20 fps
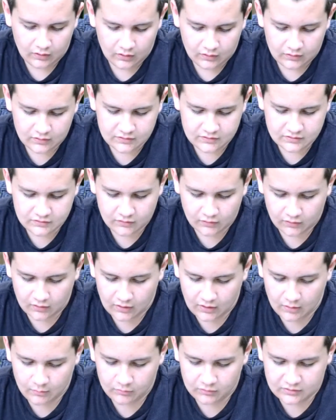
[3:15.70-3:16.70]
This is called
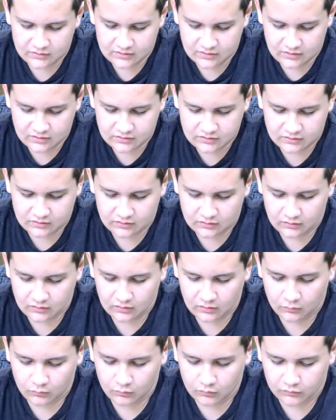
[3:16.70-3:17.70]
hybridization,
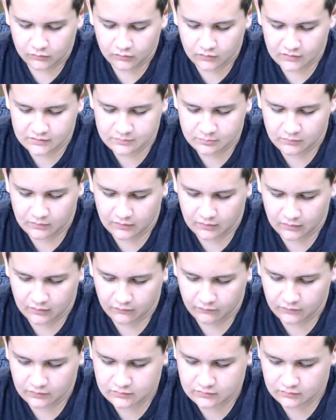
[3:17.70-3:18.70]
or crossbreeding
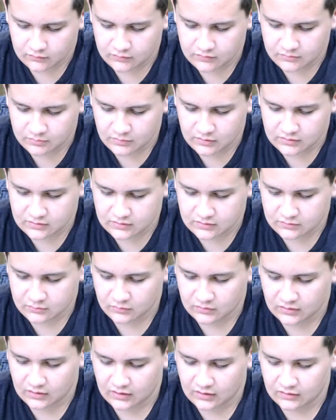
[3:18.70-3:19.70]
of introduced species with
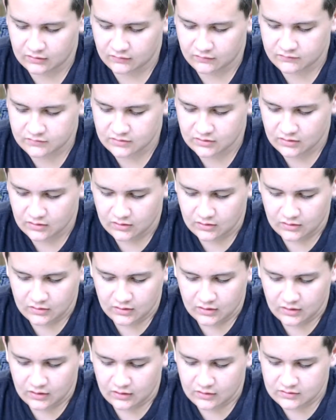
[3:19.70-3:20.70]
natives.
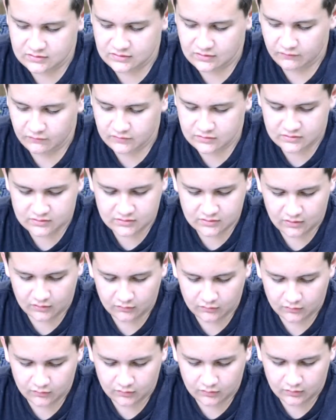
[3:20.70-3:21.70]
It has even
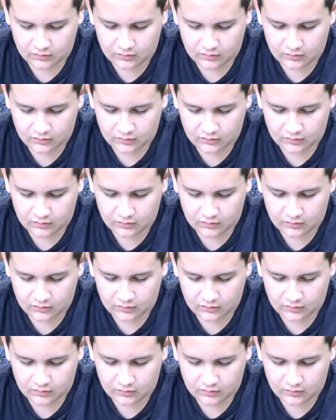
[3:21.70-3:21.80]
subtler